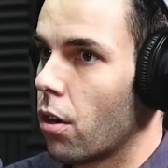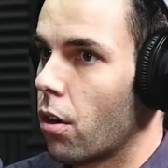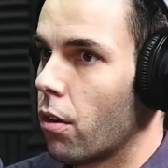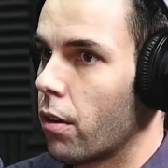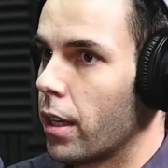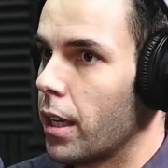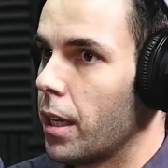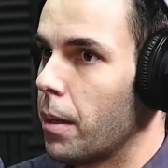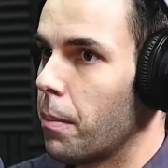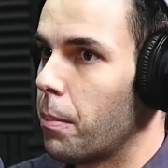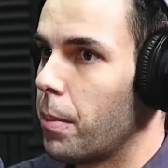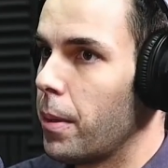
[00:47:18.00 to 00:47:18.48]

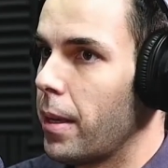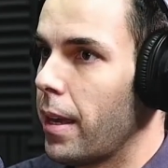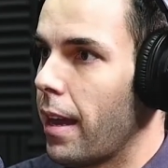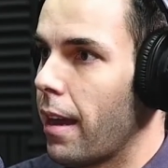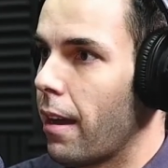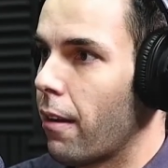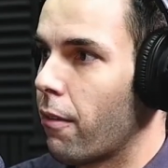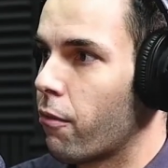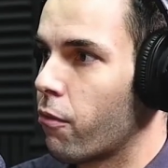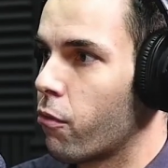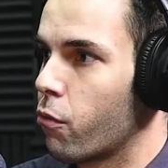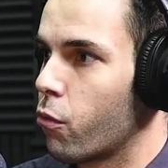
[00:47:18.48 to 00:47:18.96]
So
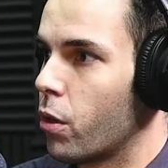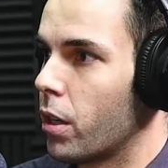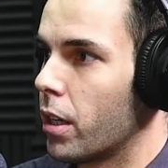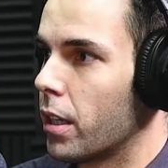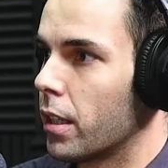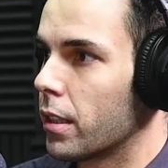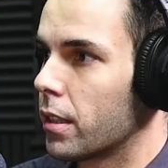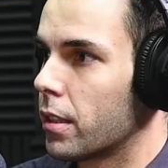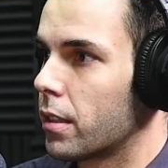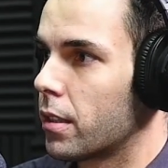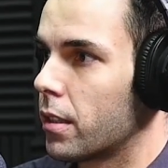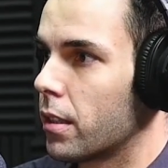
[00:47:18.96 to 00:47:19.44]
EPF
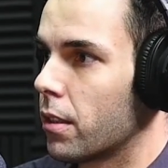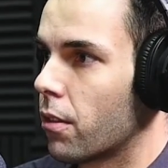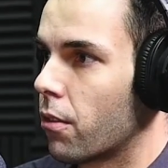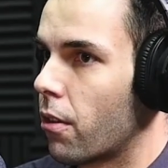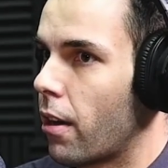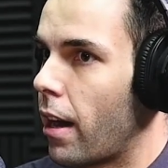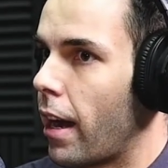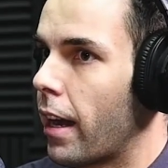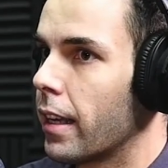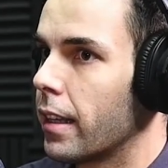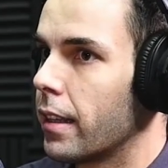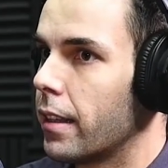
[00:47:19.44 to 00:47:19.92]
was
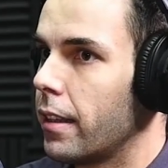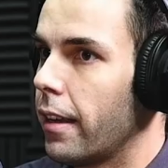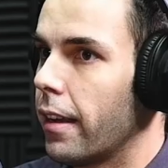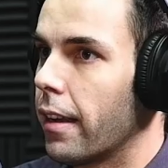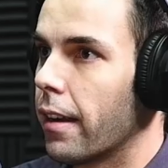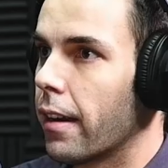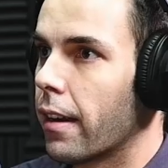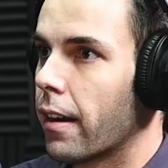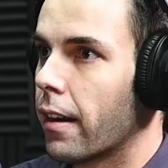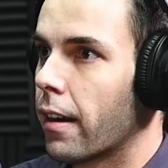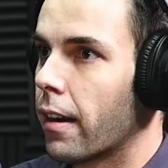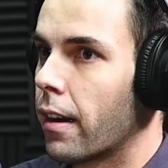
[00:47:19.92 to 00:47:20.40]
right
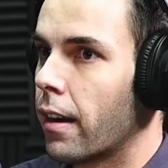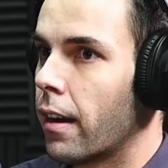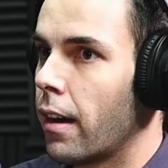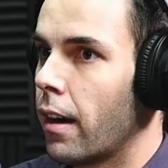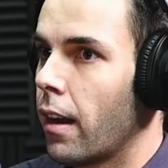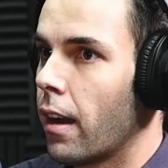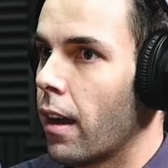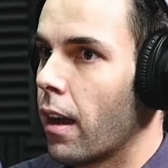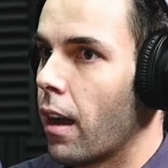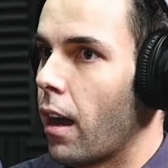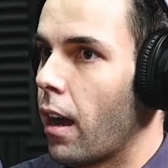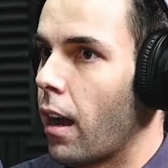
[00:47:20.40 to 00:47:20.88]
there
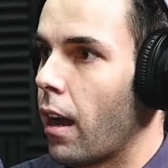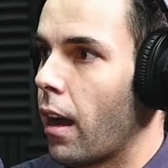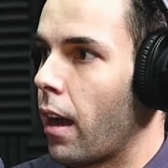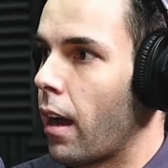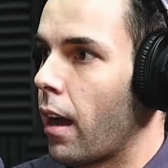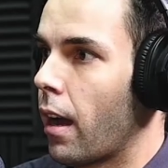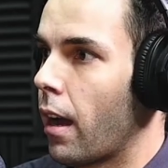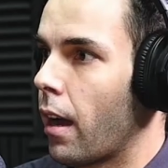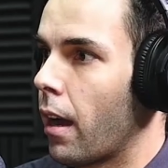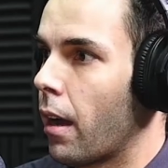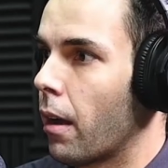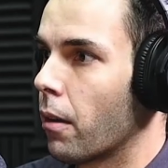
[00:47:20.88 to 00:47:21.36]

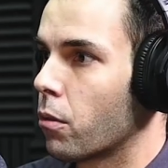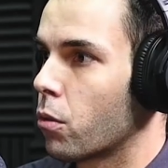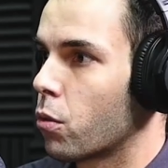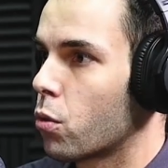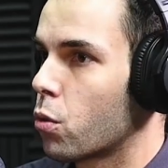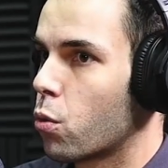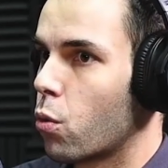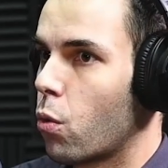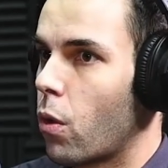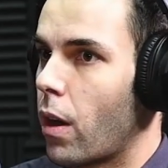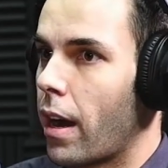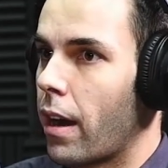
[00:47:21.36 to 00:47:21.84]

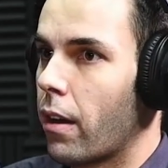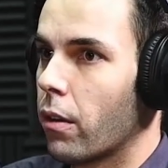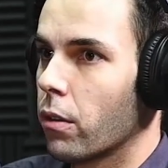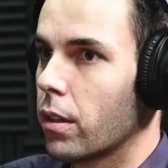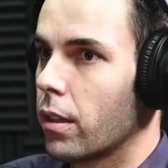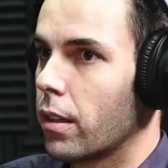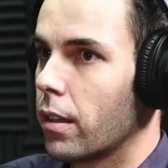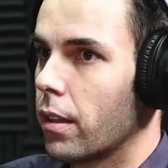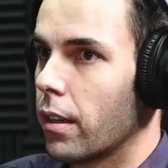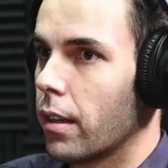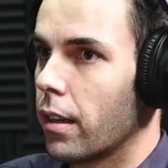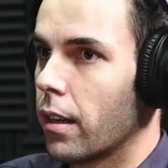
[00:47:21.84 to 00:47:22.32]

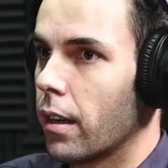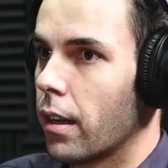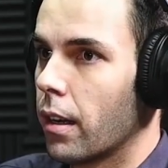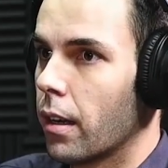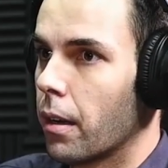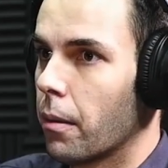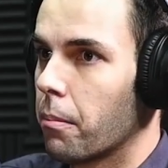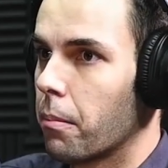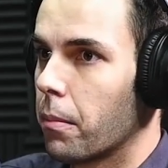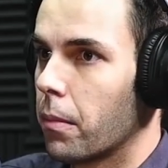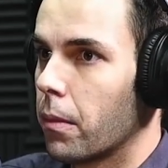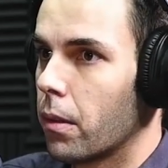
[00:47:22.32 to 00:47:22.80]
throughout
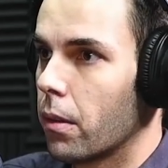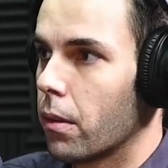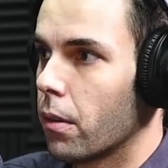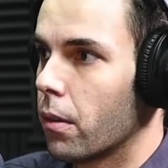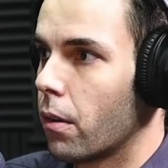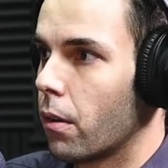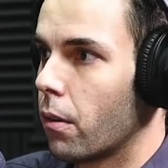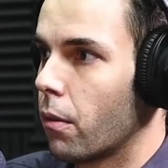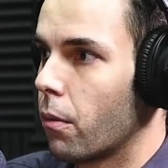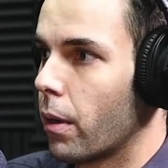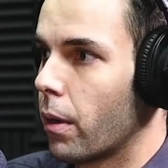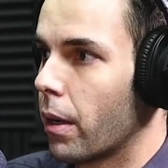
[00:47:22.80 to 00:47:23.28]
the,
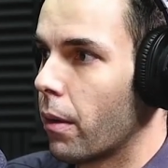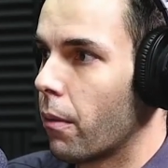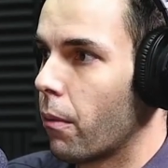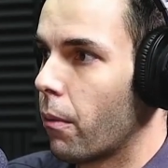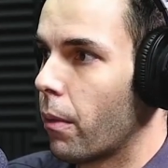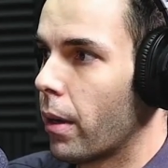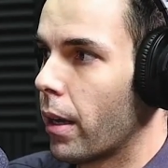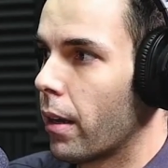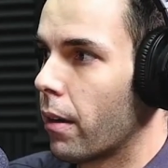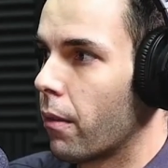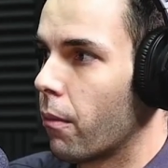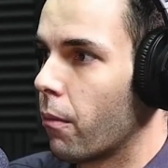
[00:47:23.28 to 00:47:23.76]
you know,
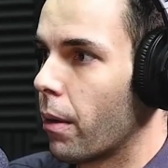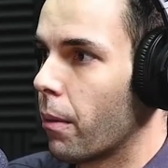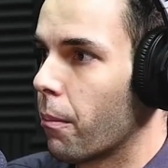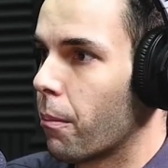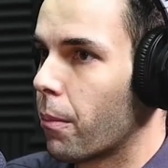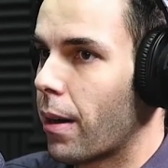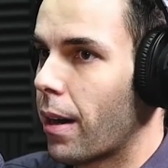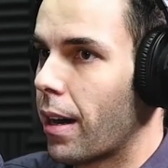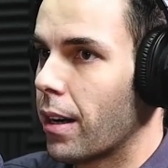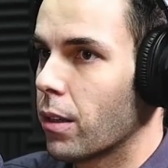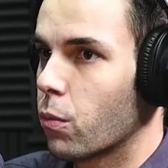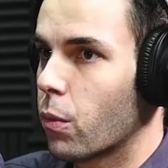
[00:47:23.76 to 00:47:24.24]

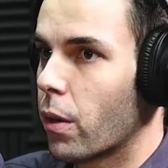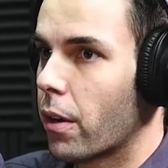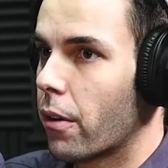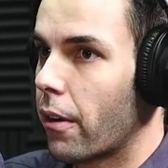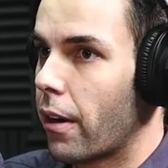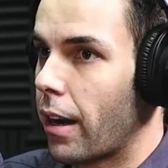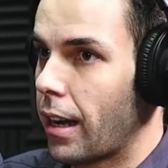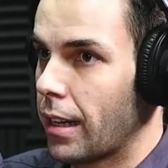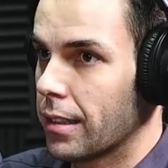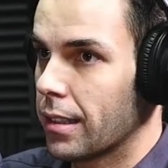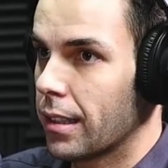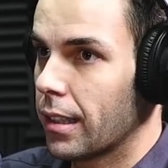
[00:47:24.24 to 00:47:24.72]
when prices
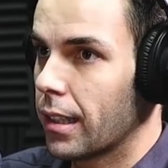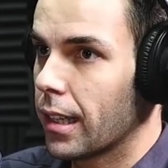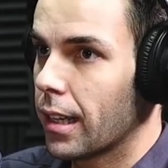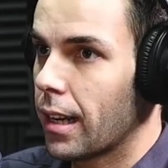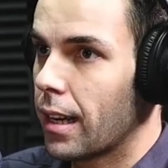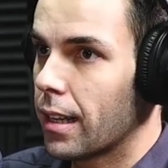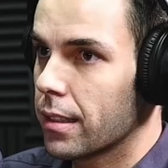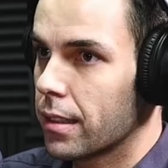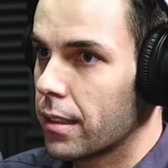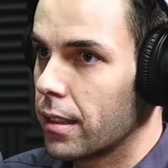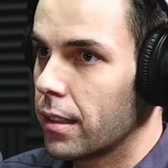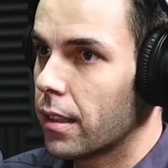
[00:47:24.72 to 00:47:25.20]
were rising
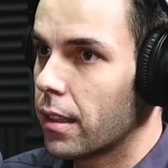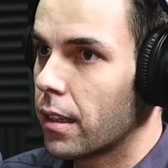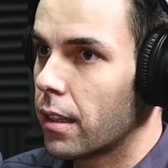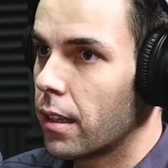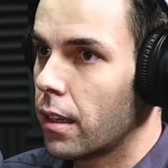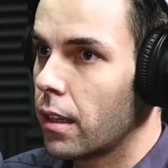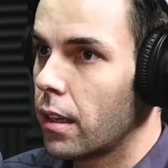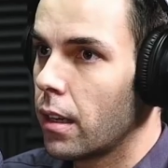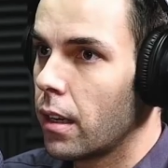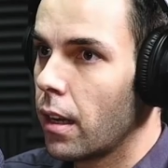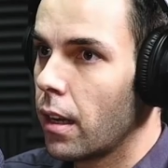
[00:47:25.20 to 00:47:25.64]
last year.